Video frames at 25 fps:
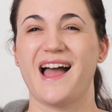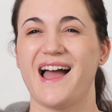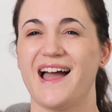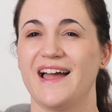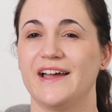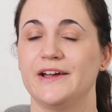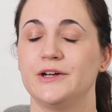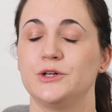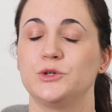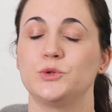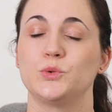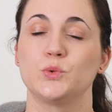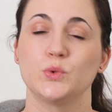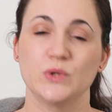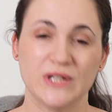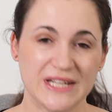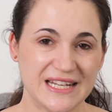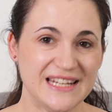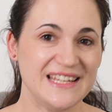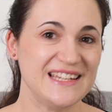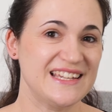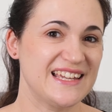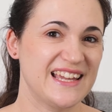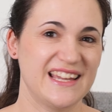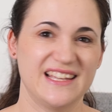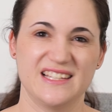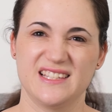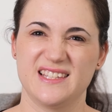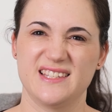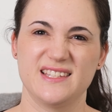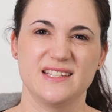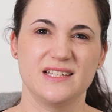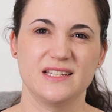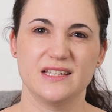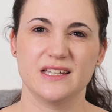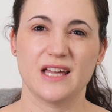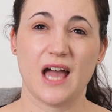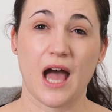I really can
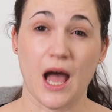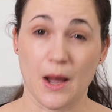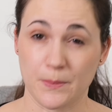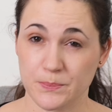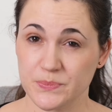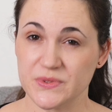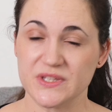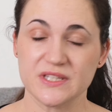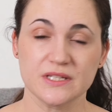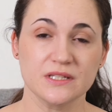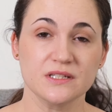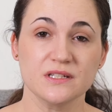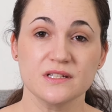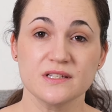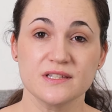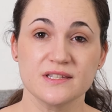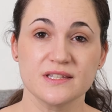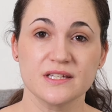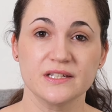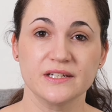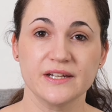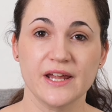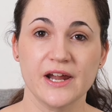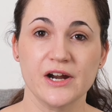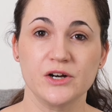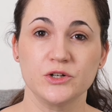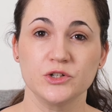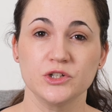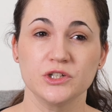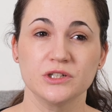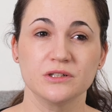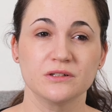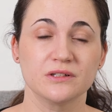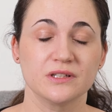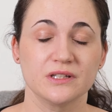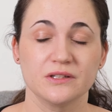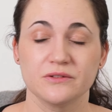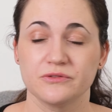see the ups in this
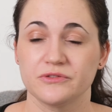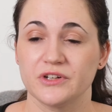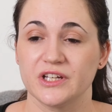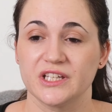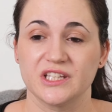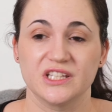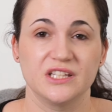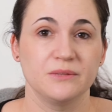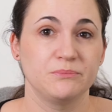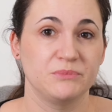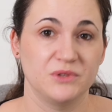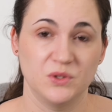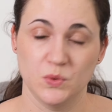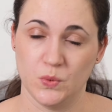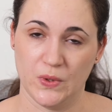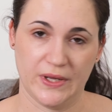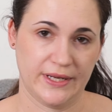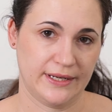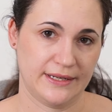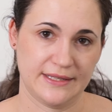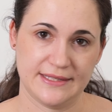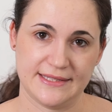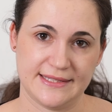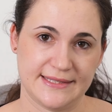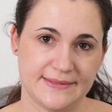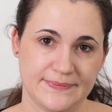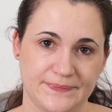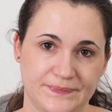scenario if I keep doing this.